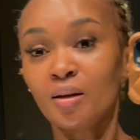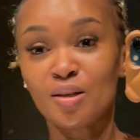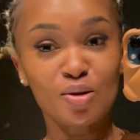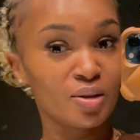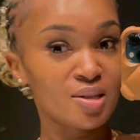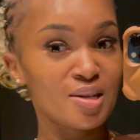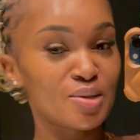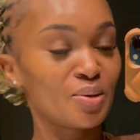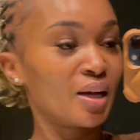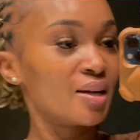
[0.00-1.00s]
It's
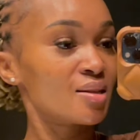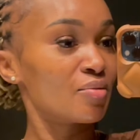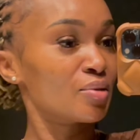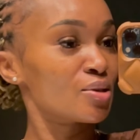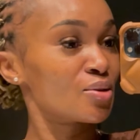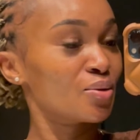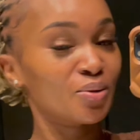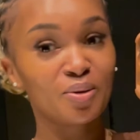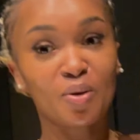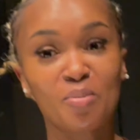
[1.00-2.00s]
honestly so nice. I feel so
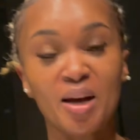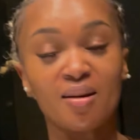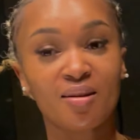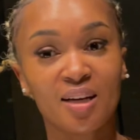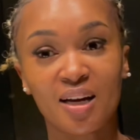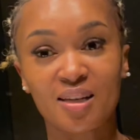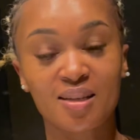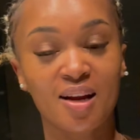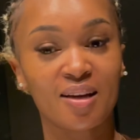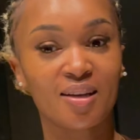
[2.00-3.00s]
good. Oh my God,
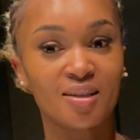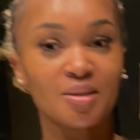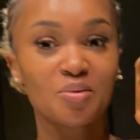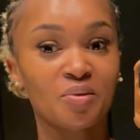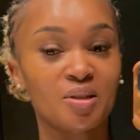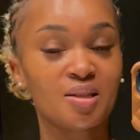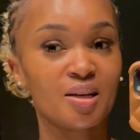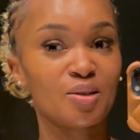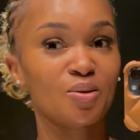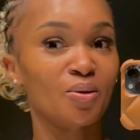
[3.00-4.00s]
guys, like, it just feels
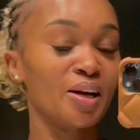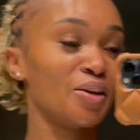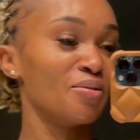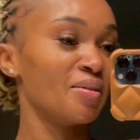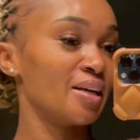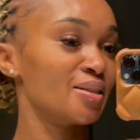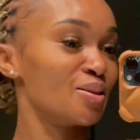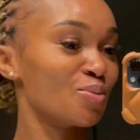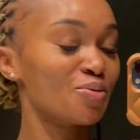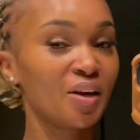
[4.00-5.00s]
nice to know like your
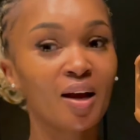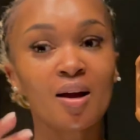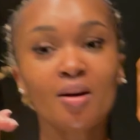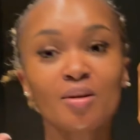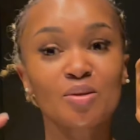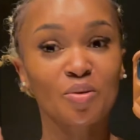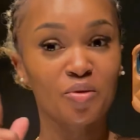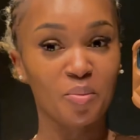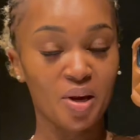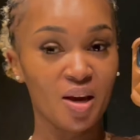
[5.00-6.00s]
flight is moving. So
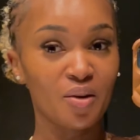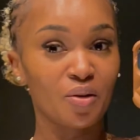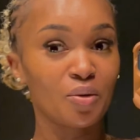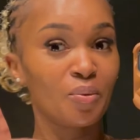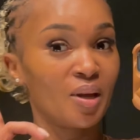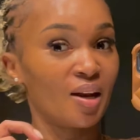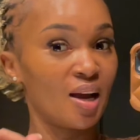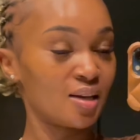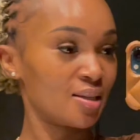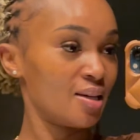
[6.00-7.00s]
from here on, we
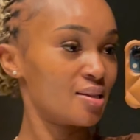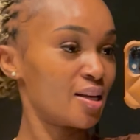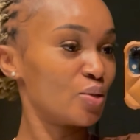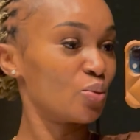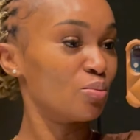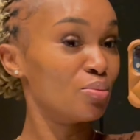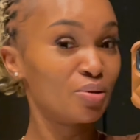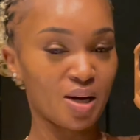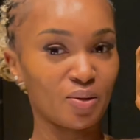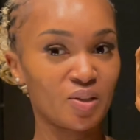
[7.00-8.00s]
can actually start to
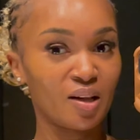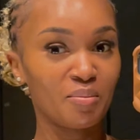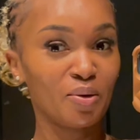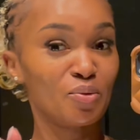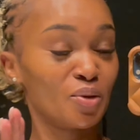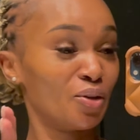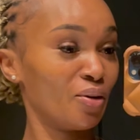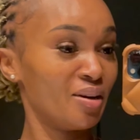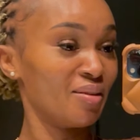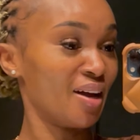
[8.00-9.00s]
book a hotel, because we
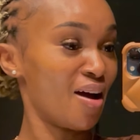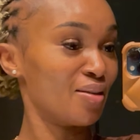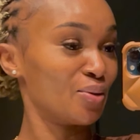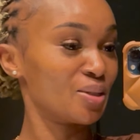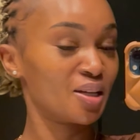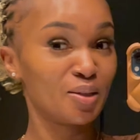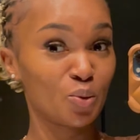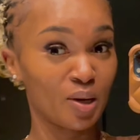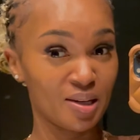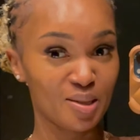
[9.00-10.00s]
don't even have a hotel
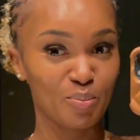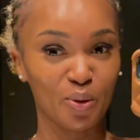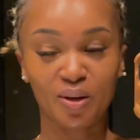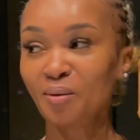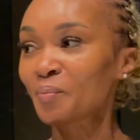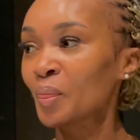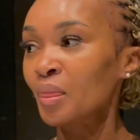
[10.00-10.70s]
to Lisbon.